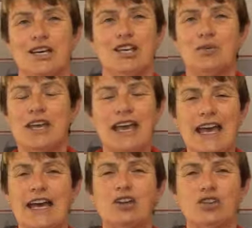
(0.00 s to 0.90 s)
You
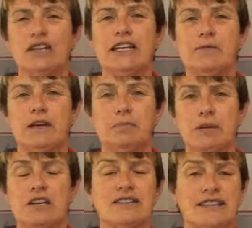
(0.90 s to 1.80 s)
cannot leave it,
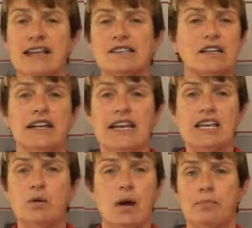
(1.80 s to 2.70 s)
because that's going to
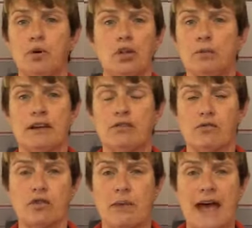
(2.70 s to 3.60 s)
eat you up all the way
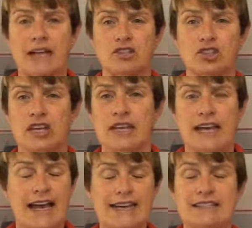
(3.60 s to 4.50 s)
through the match.
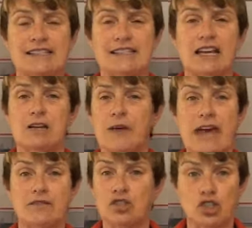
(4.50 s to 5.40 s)
And instead of
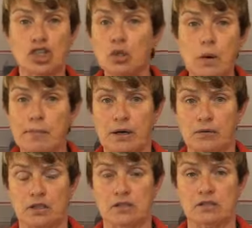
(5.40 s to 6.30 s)
having two
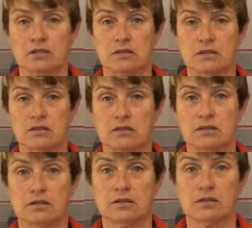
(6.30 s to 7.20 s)
opponents,
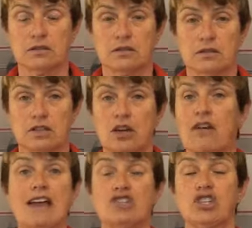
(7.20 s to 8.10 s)
you're
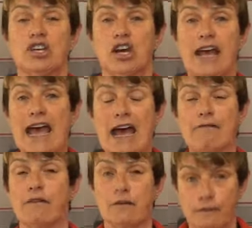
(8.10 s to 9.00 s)
actually going to
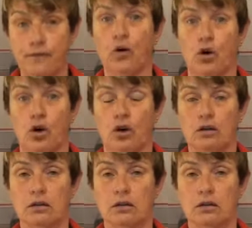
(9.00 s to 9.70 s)
have four.